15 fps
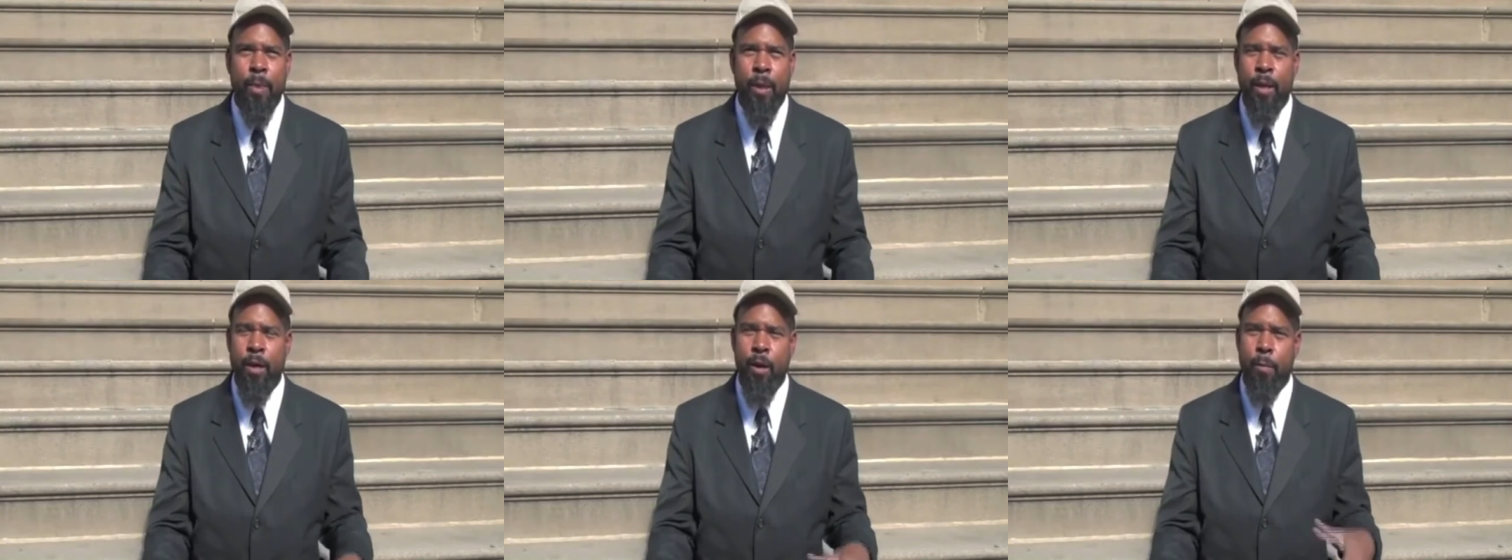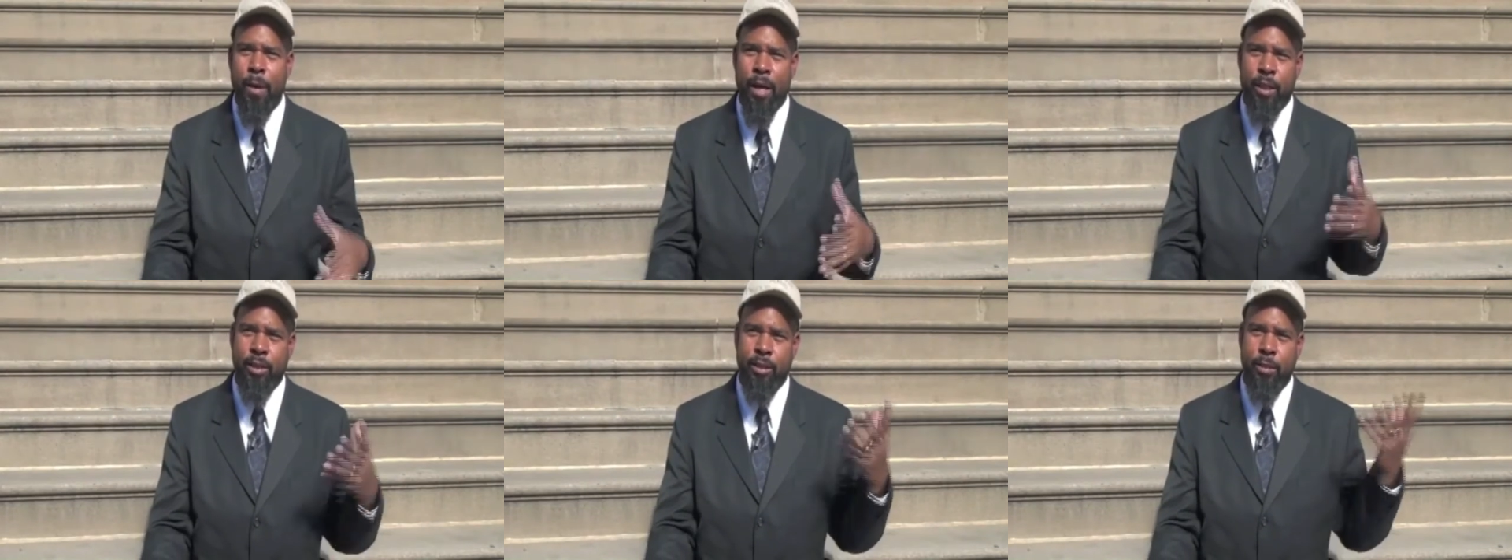you know,
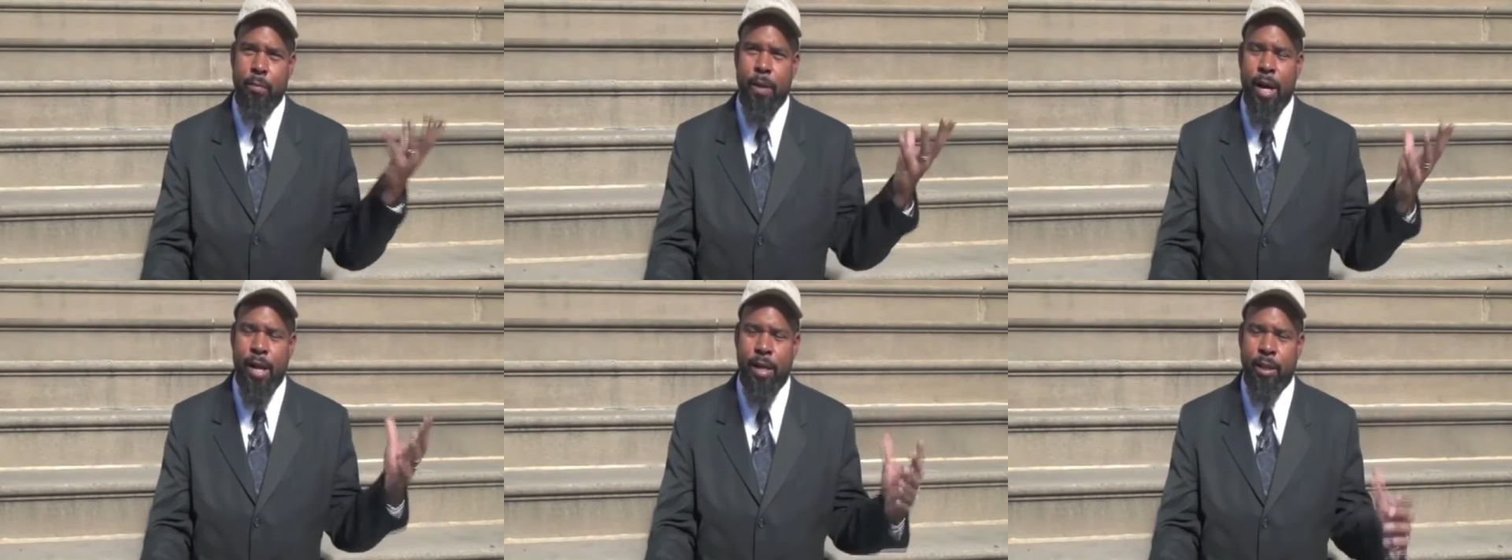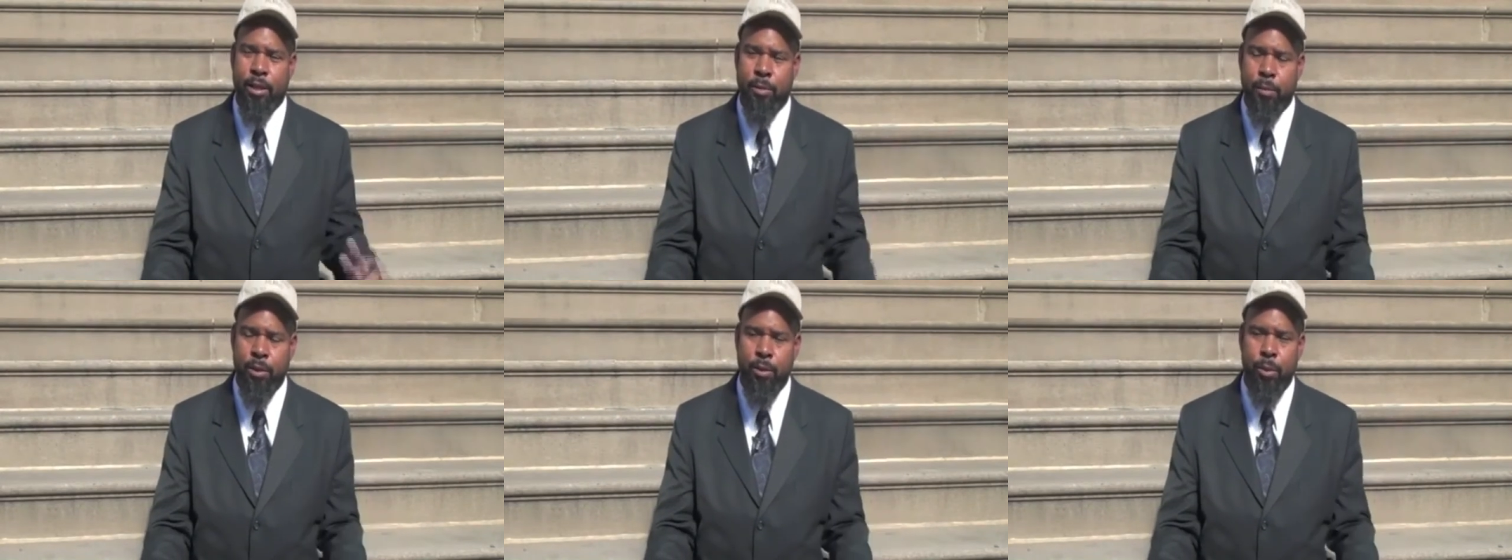about this
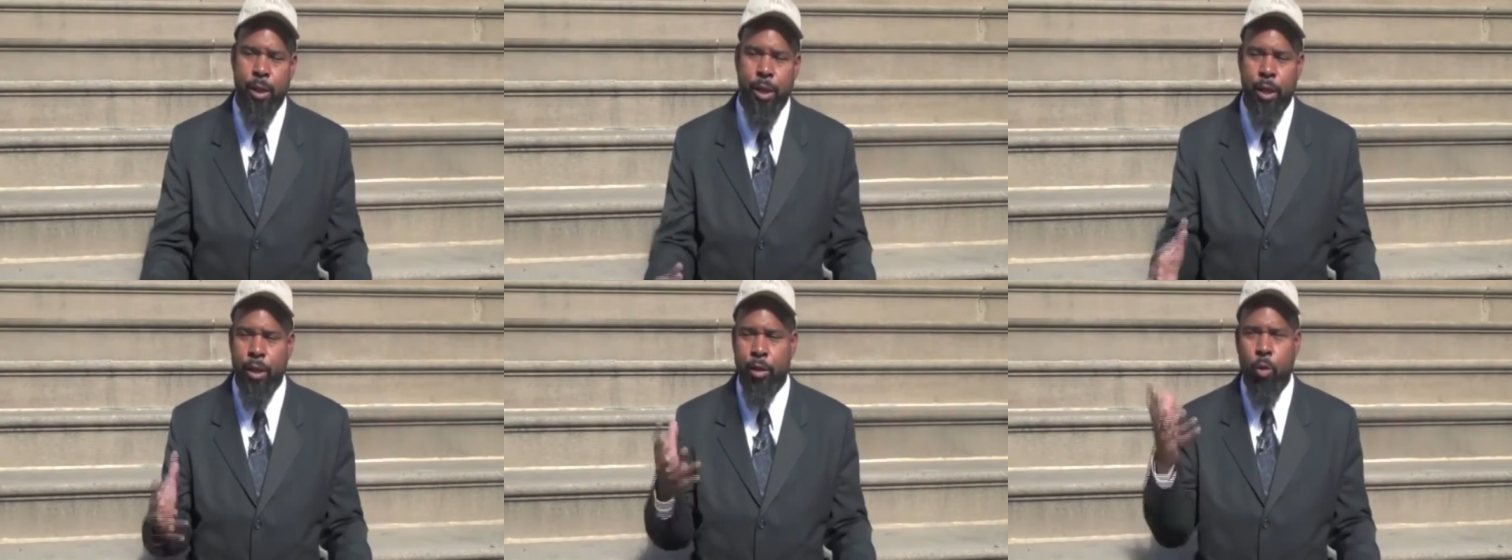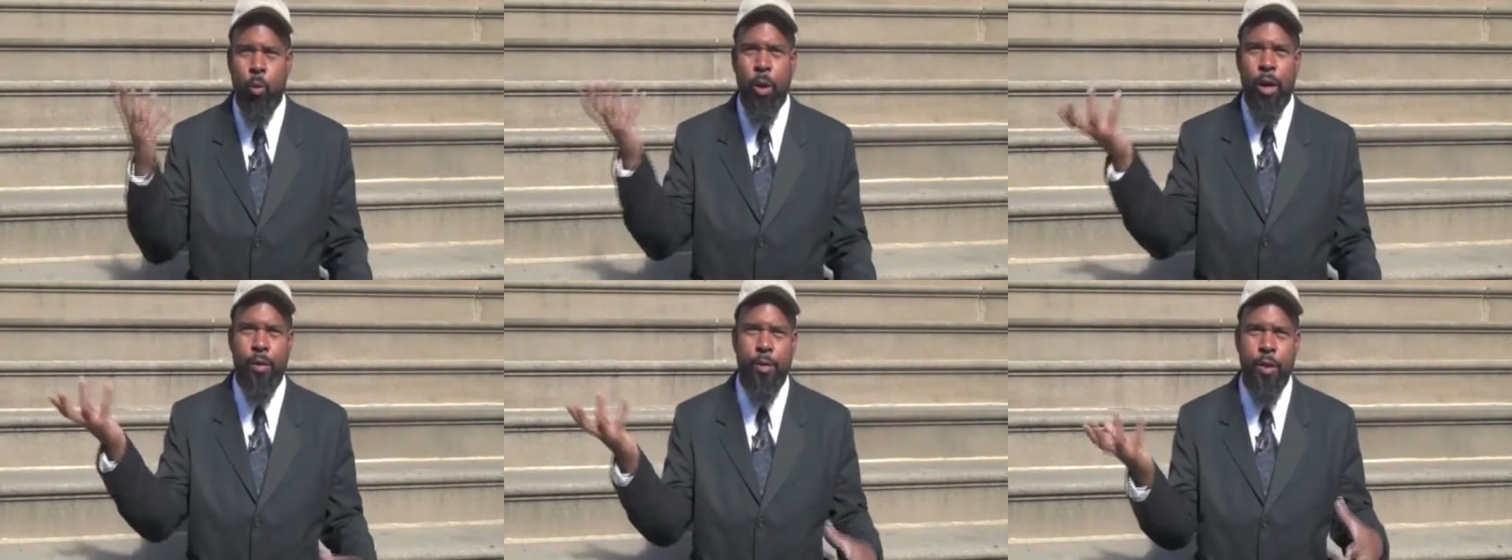imbalance between, you know, the
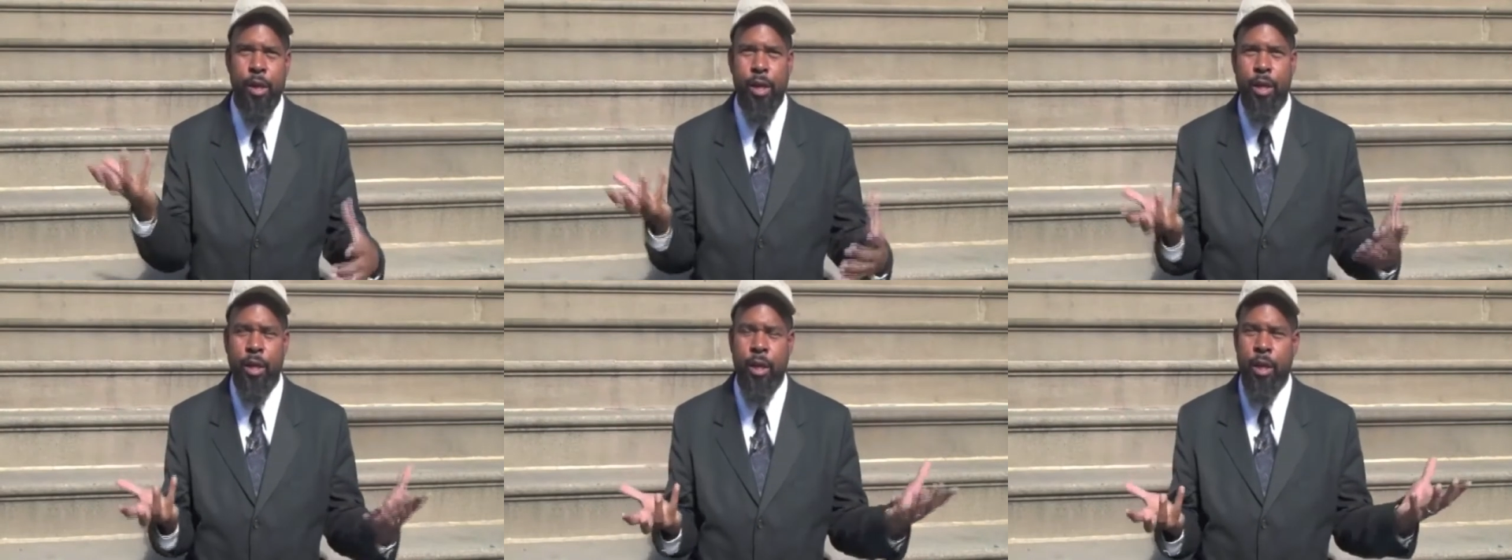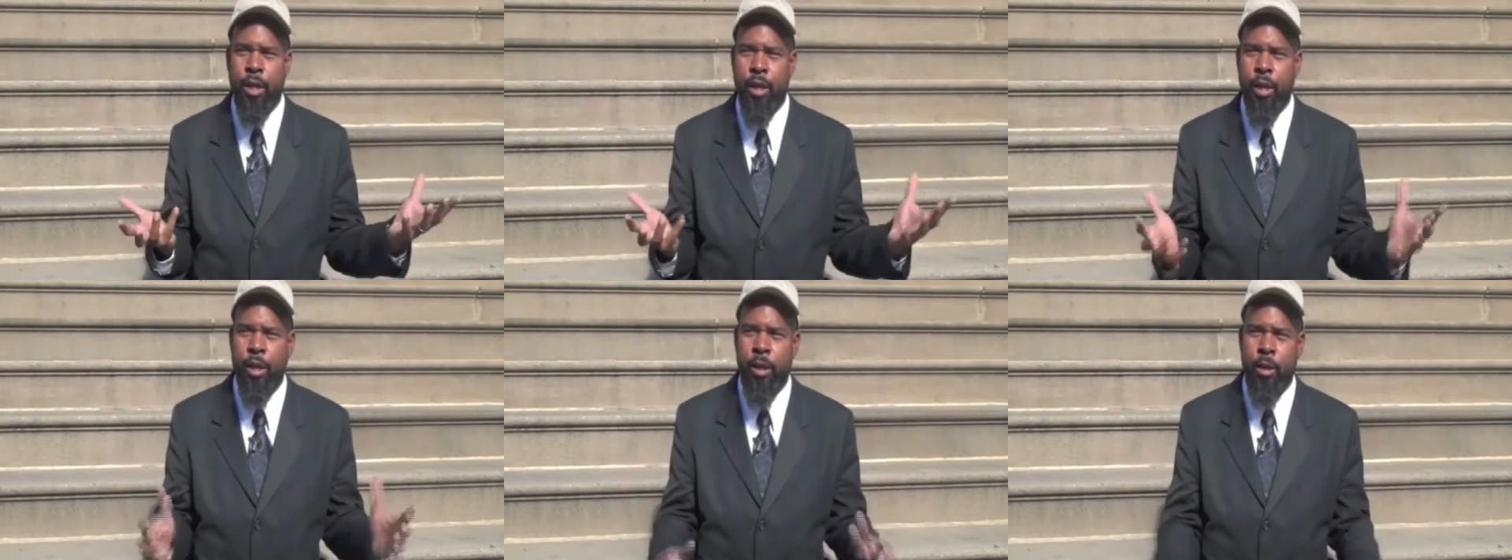wealthy
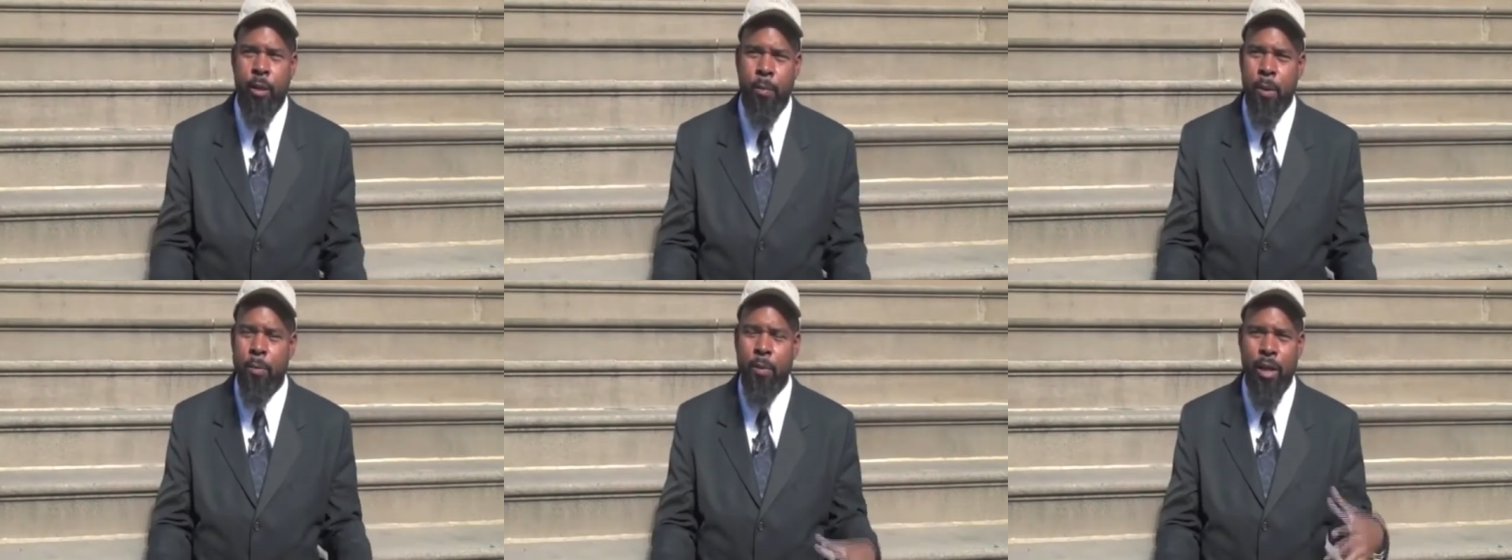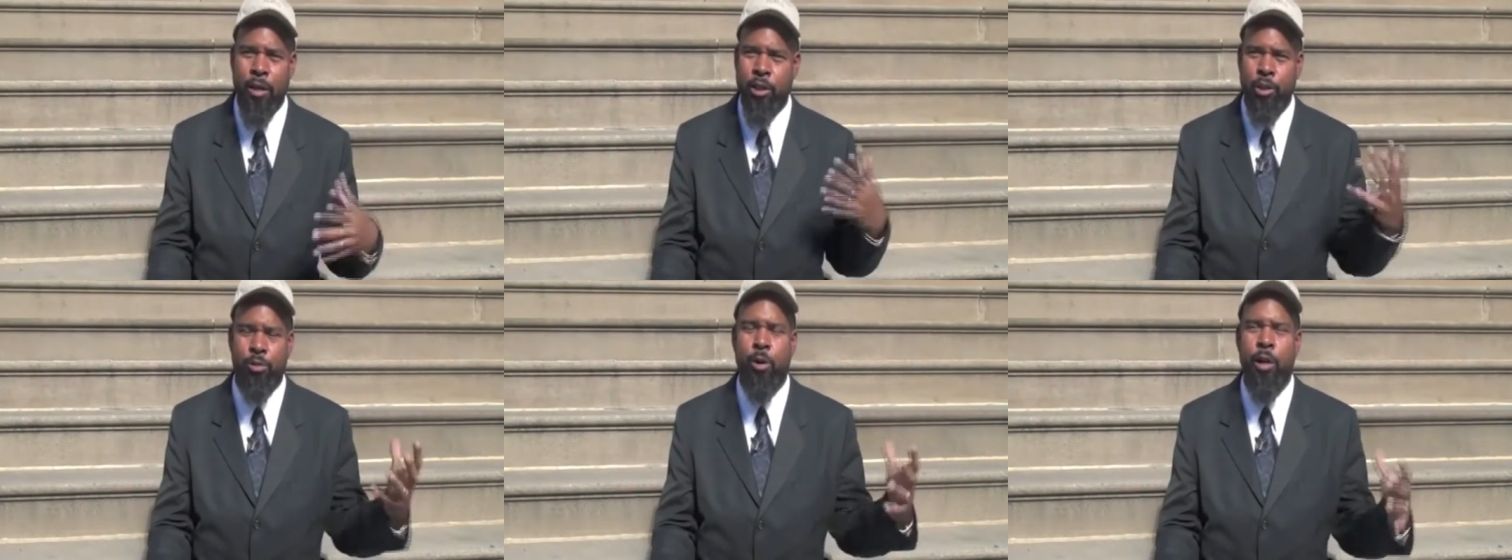and the people that
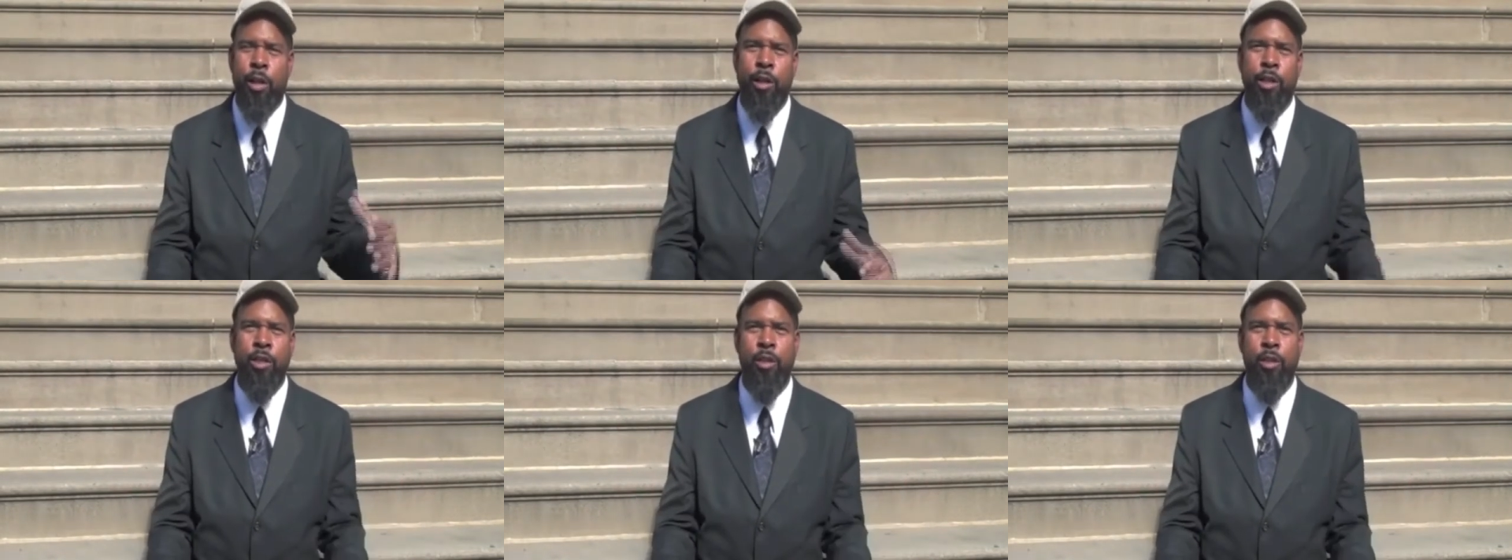are struggling to